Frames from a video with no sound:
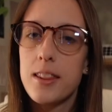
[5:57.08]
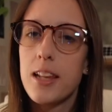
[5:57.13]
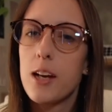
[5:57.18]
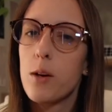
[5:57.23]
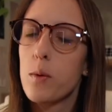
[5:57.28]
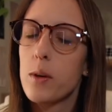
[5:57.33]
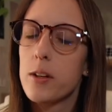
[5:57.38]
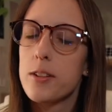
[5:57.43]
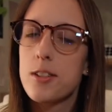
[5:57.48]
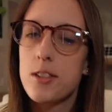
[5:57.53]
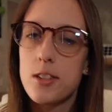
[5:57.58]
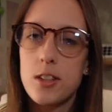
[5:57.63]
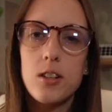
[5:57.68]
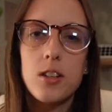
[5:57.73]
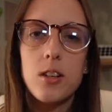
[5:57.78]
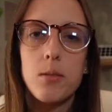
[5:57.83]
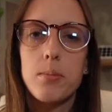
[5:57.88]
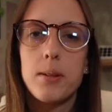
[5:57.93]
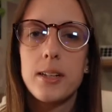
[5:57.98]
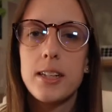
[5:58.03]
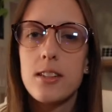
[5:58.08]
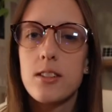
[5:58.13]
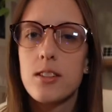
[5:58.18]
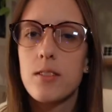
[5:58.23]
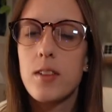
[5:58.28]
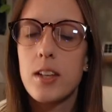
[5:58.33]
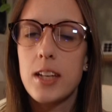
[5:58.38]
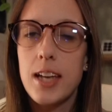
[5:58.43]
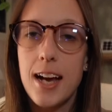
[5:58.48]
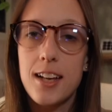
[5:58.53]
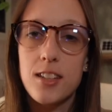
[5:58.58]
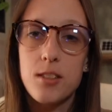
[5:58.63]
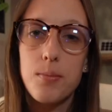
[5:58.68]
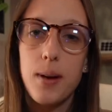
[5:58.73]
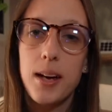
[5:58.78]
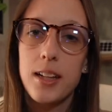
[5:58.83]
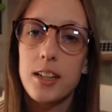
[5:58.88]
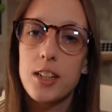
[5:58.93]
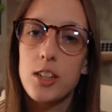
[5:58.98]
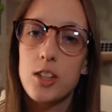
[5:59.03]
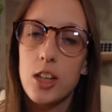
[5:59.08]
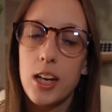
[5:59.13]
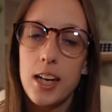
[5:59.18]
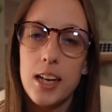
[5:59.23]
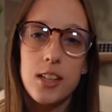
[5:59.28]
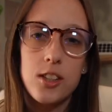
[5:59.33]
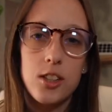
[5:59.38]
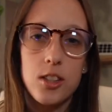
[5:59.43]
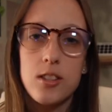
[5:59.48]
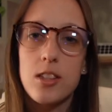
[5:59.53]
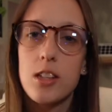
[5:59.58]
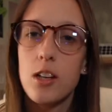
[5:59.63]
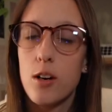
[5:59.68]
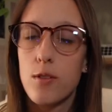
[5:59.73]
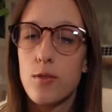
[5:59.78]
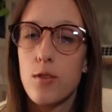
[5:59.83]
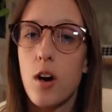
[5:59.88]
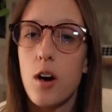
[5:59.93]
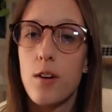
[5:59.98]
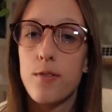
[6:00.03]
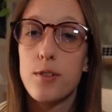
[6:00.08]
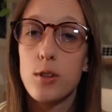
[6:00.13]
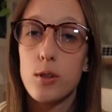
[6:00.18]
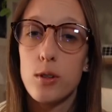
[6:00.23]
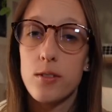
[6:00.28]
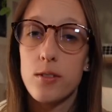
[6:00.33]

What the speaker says: there were still complaints of the gas mileage and just the overall fuel